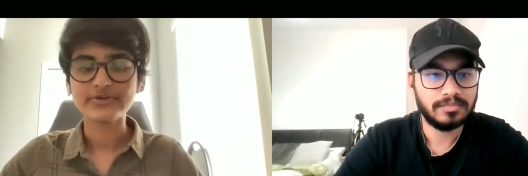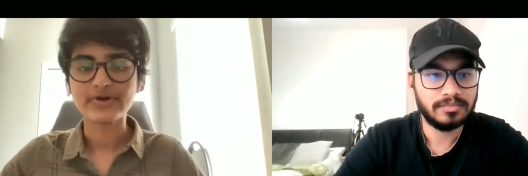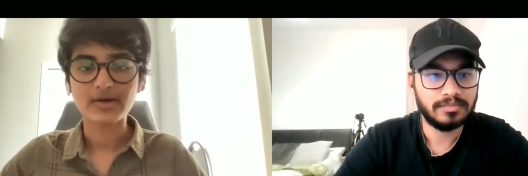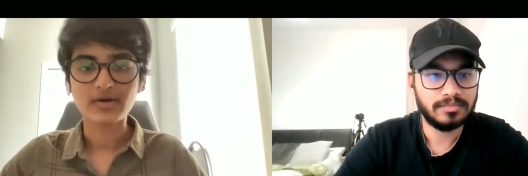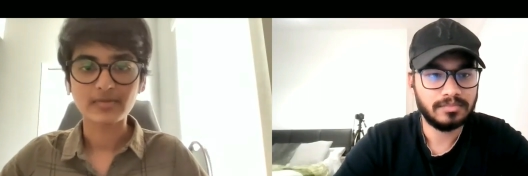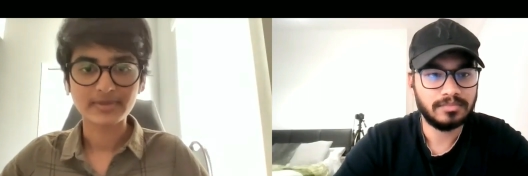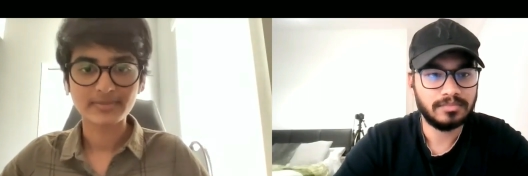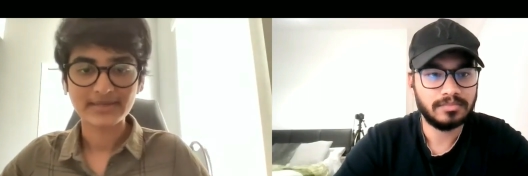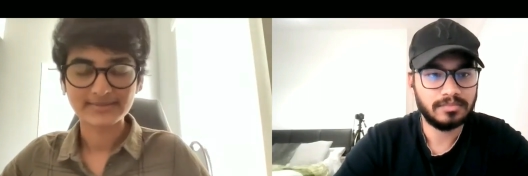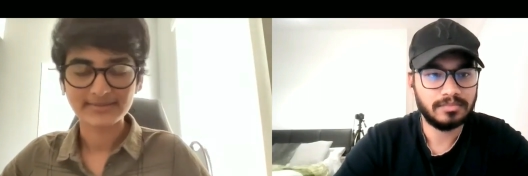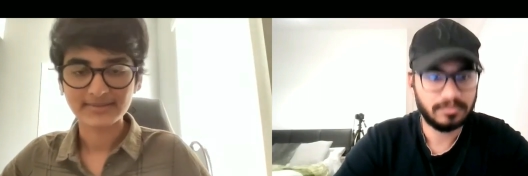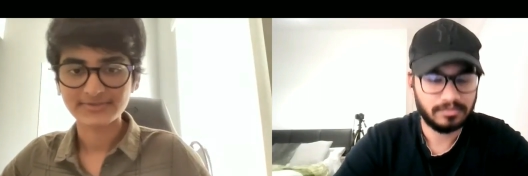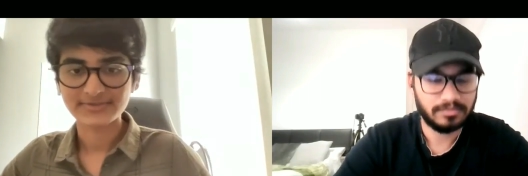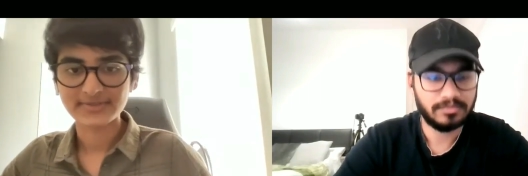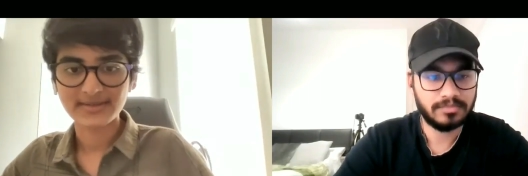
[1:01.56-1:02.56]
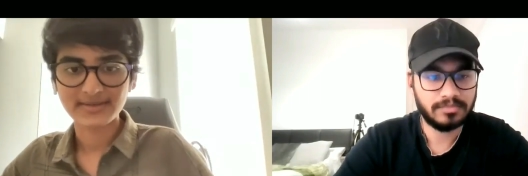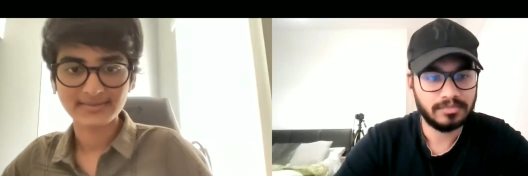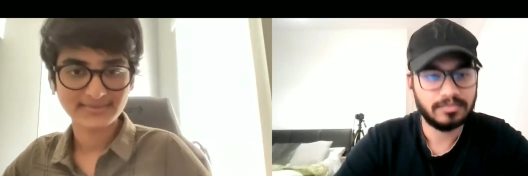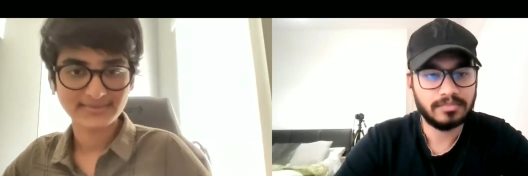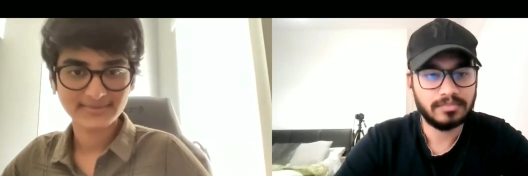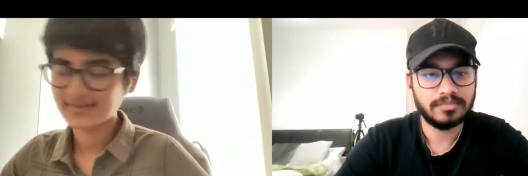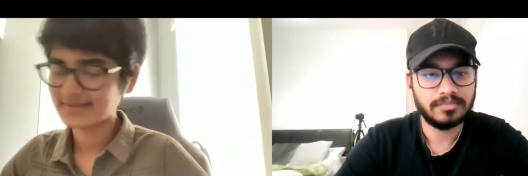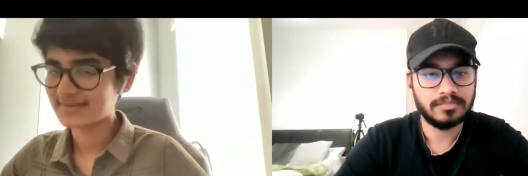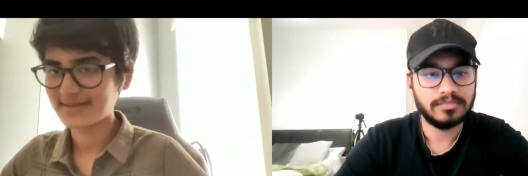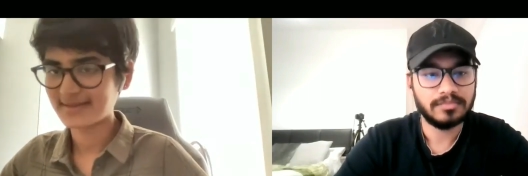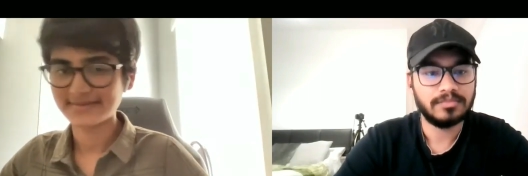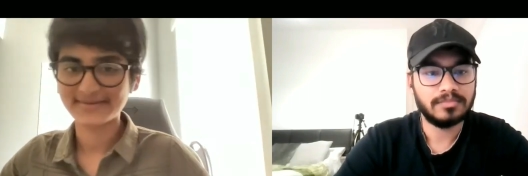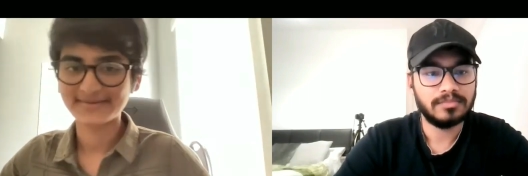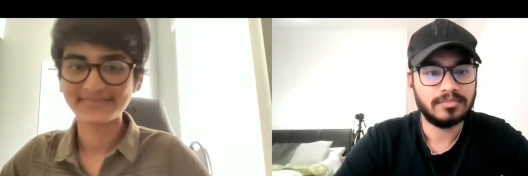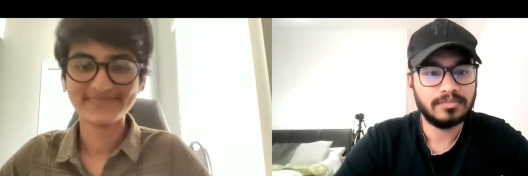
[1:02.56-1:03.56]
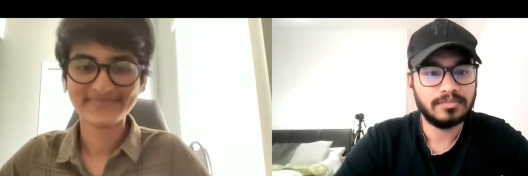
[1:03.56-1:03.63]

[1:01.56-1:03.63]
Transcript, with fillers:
Speaker 1: GUI optimization tasks, etc.